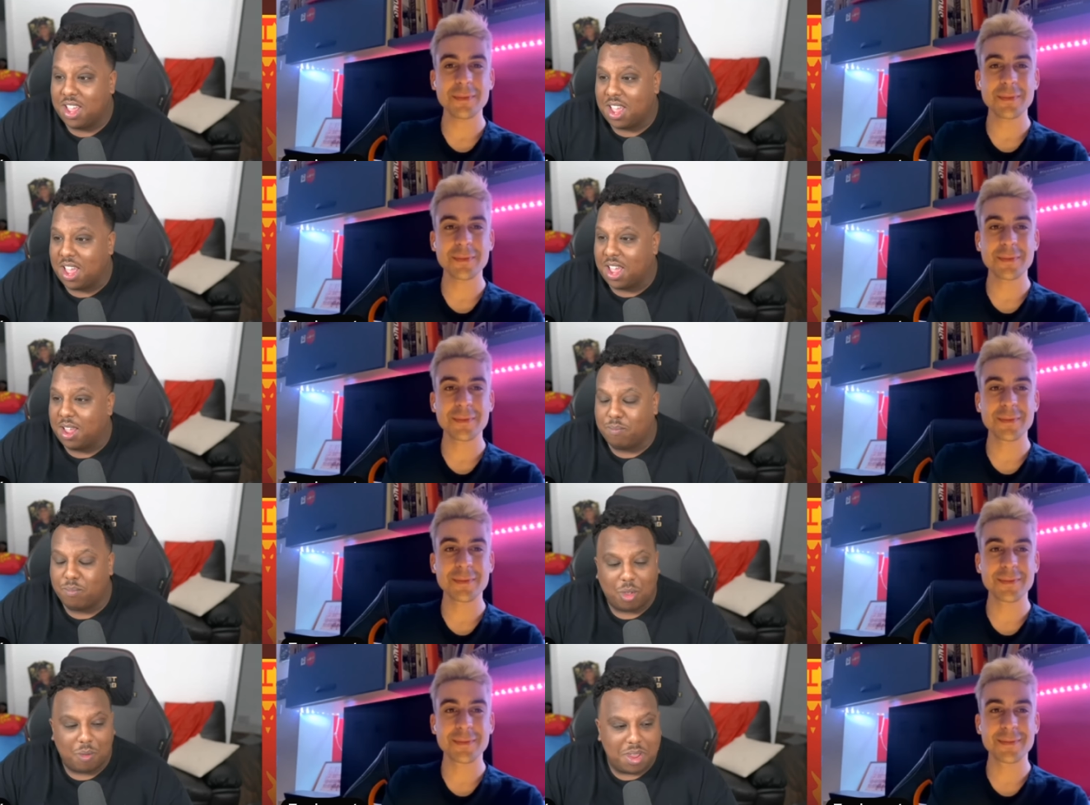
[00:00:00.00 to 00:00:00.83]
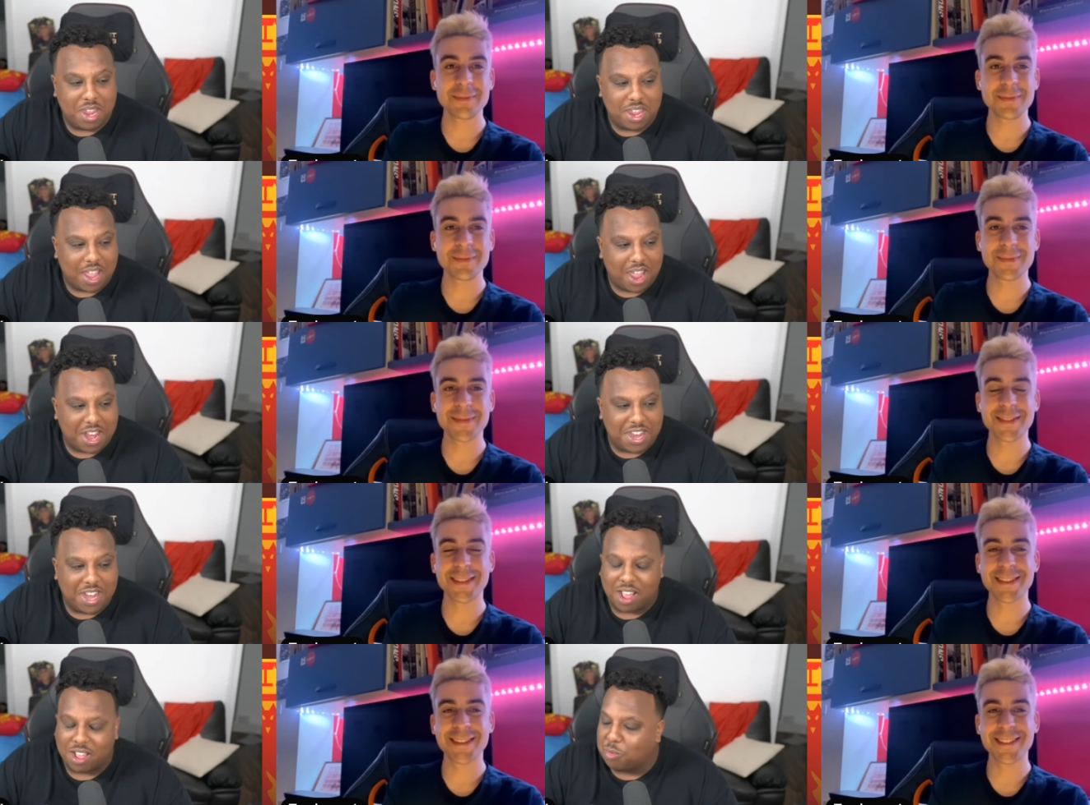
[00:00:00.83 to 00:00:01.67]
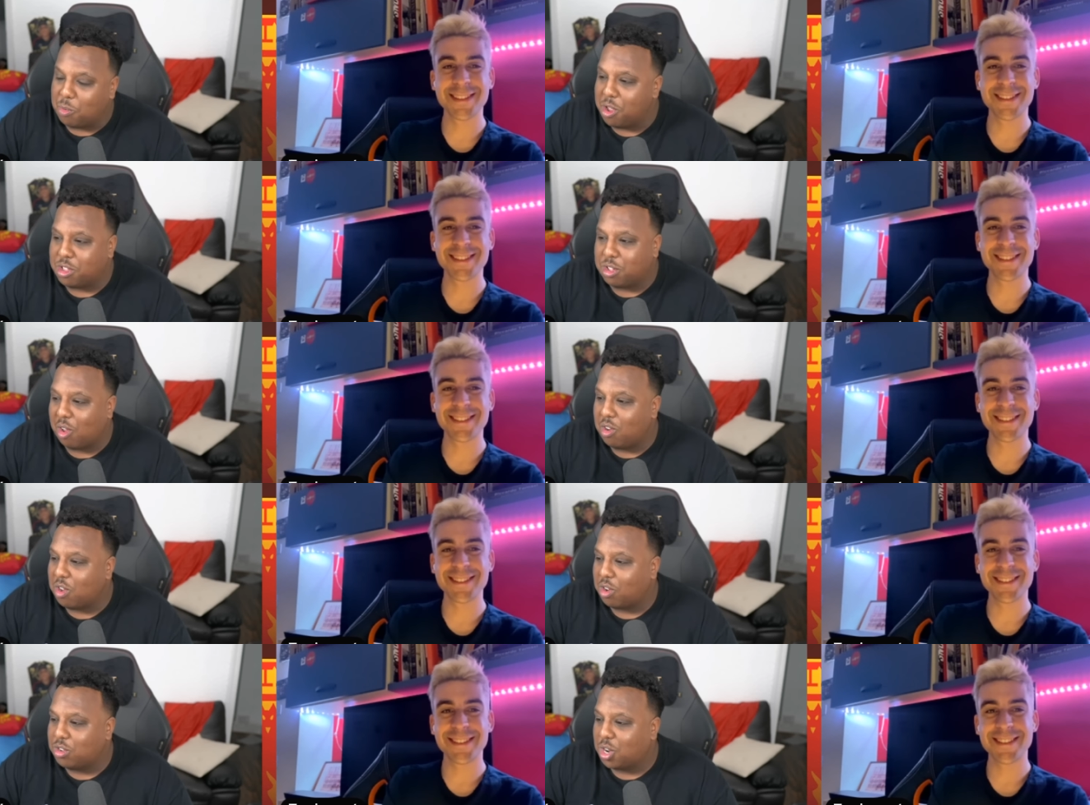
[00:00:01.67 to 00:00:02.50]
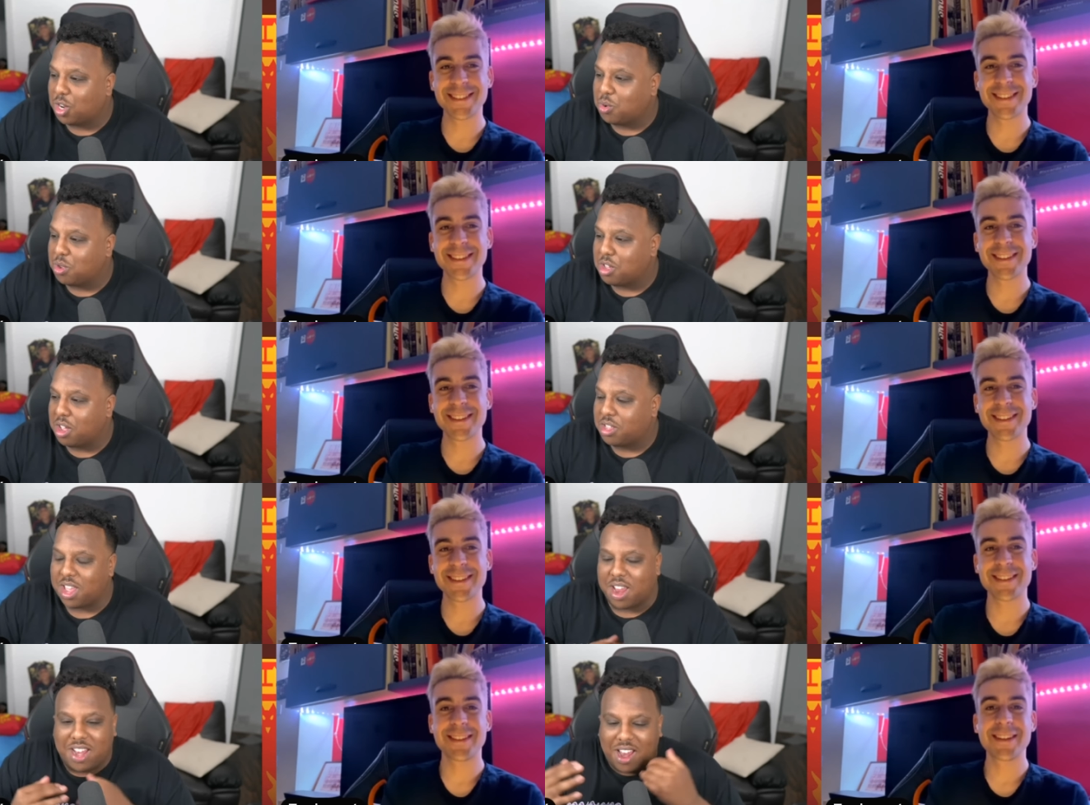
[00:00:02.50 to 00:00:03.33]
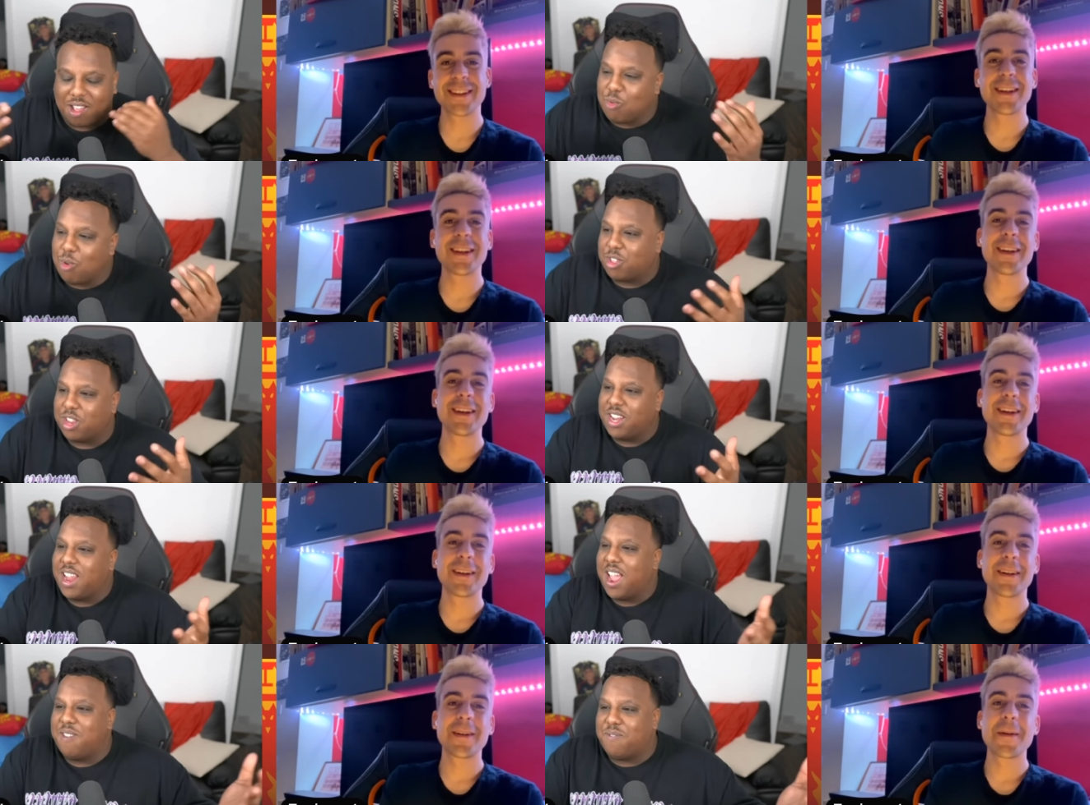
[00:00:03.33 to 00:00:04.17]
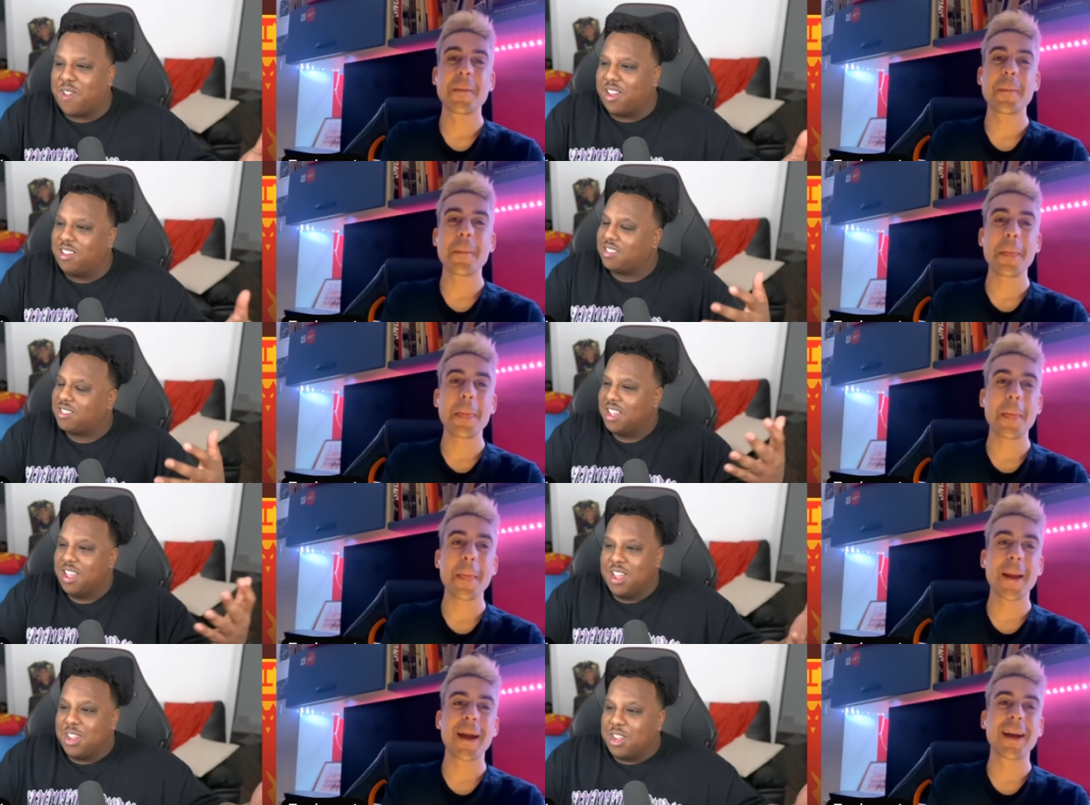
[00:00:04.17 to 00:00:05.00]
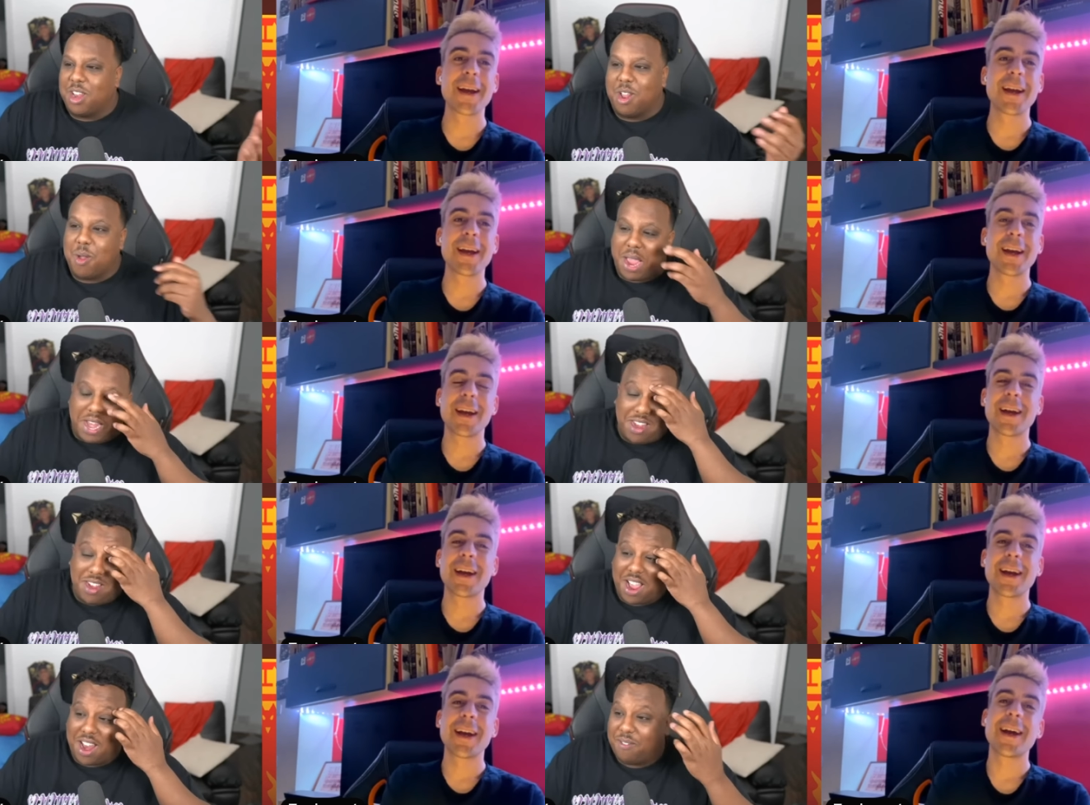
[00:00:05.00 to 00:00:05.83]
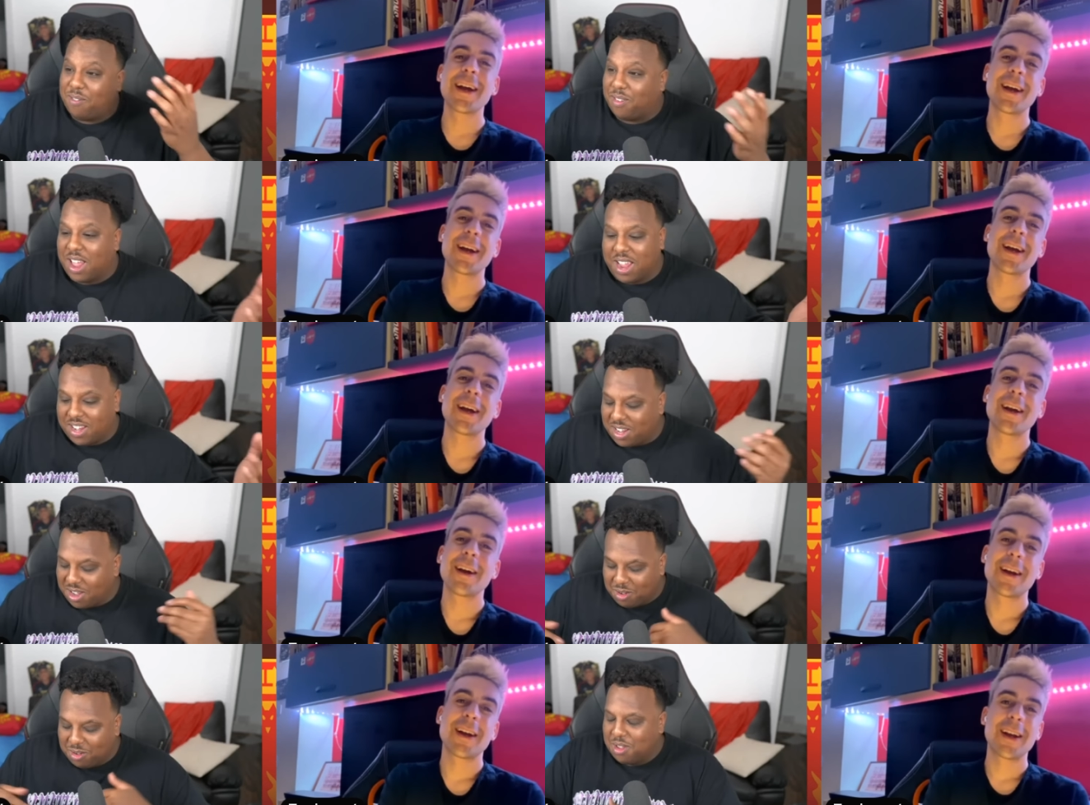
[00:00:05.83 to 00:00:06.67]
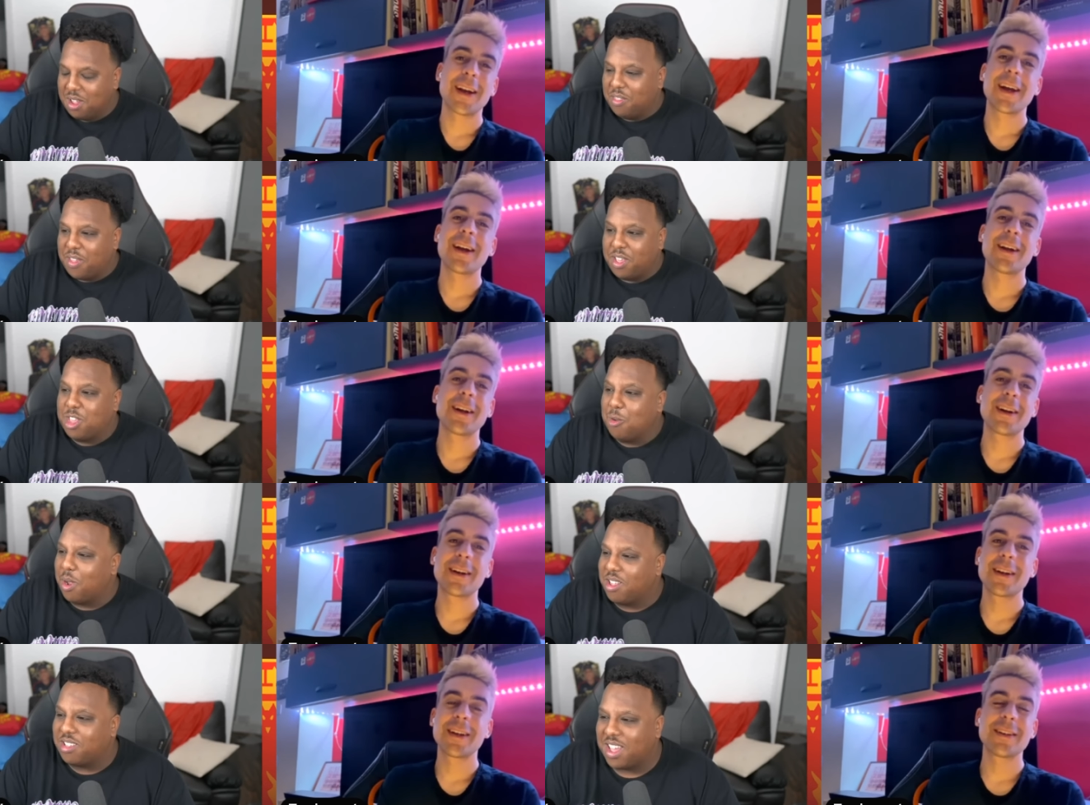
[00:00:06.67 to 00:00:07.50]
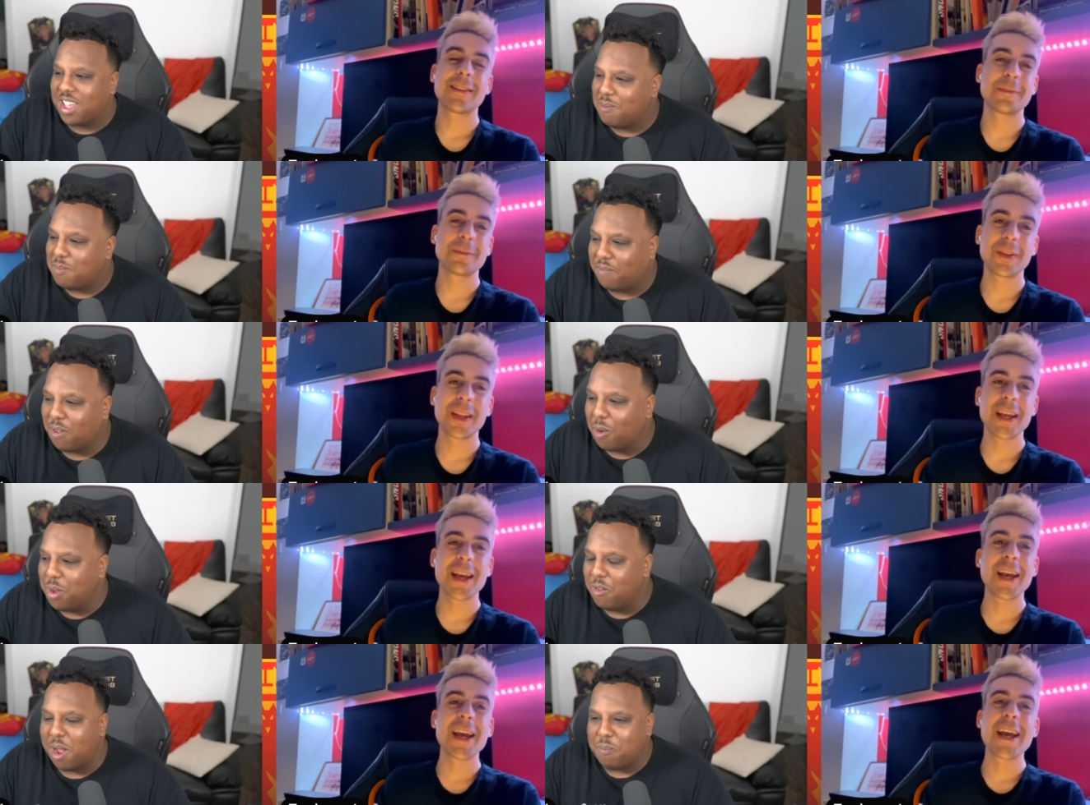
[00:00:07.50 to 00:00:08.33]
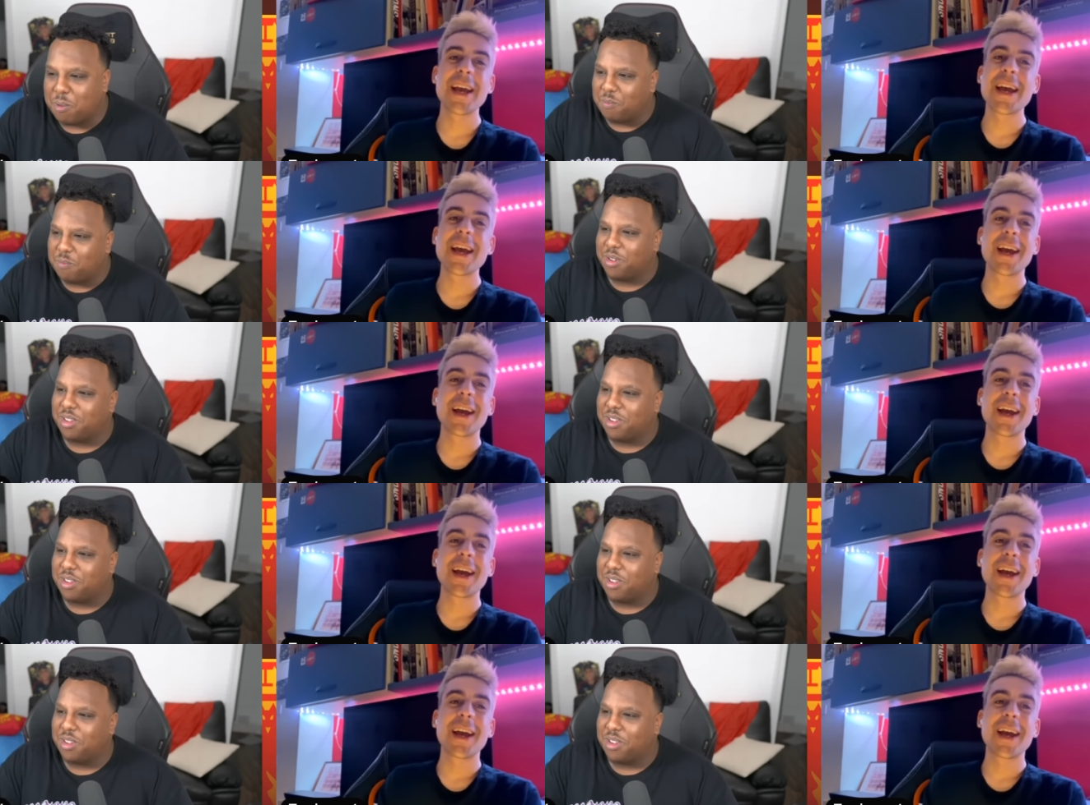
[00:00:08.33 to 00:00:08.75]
Speaker 1: Um, Tommy, any last words on on Joshua Zirkzee? Any last words to the United fans you know, any kind of like you know things you want to say before we wrap up?